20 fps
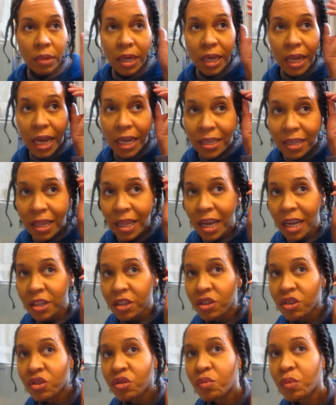It has a lot
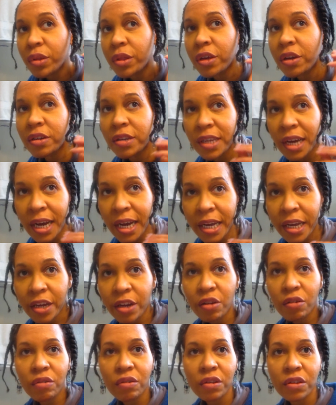to do with your
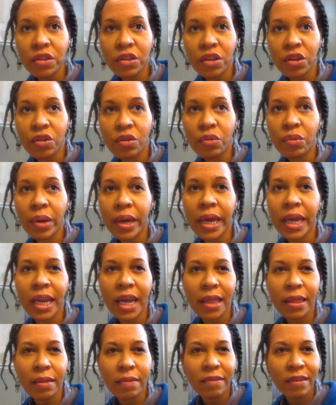diet also, and
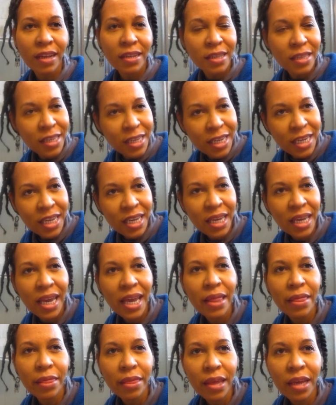density
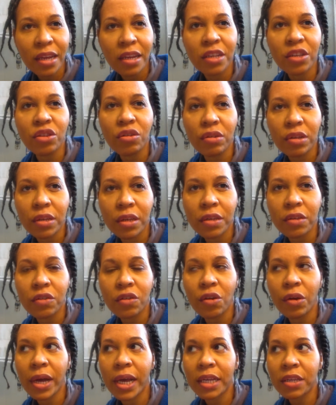and thickness
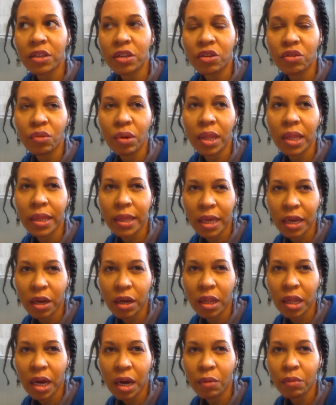also has to do, I think,
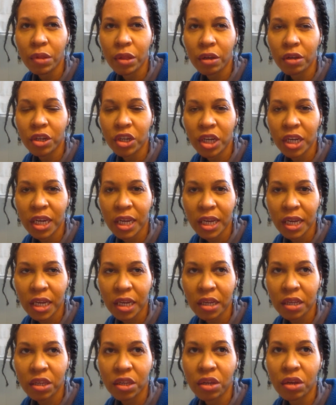a lot with your
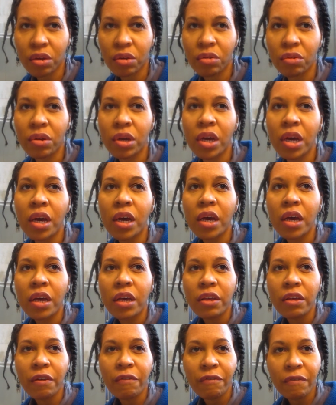genetics. So
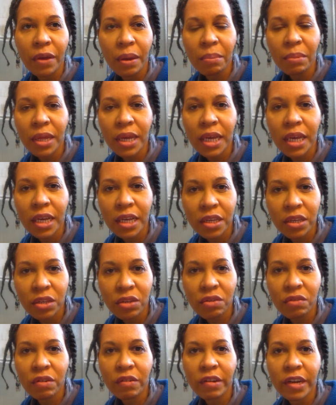your family
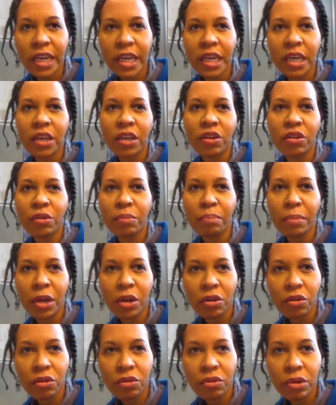history, your
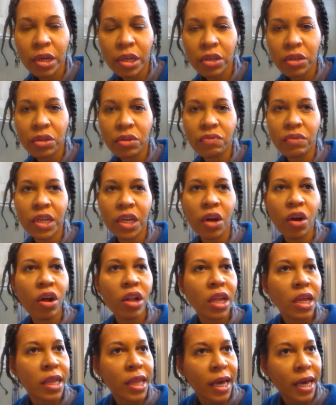medical history,
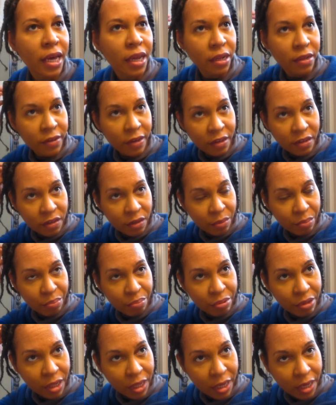all of that takes a
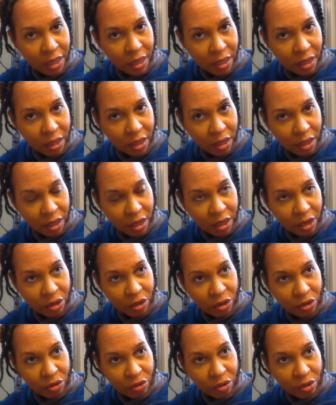play
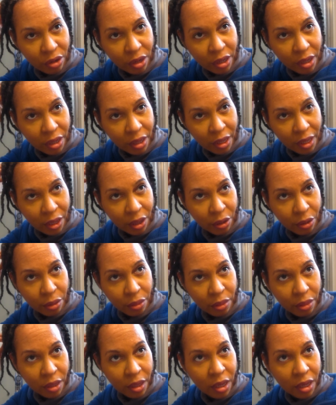in your health.